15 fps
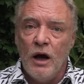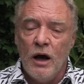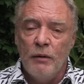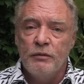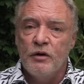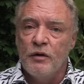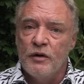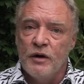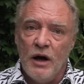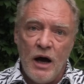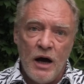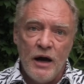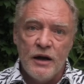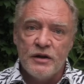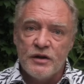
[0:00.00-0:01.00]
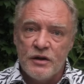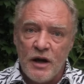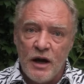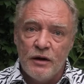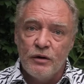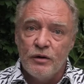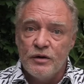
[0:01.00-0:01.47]
up to the highest
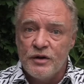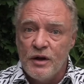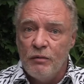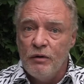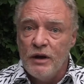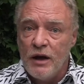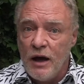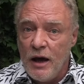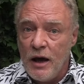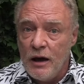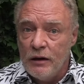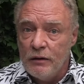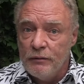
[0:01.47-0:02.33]
standards that we can.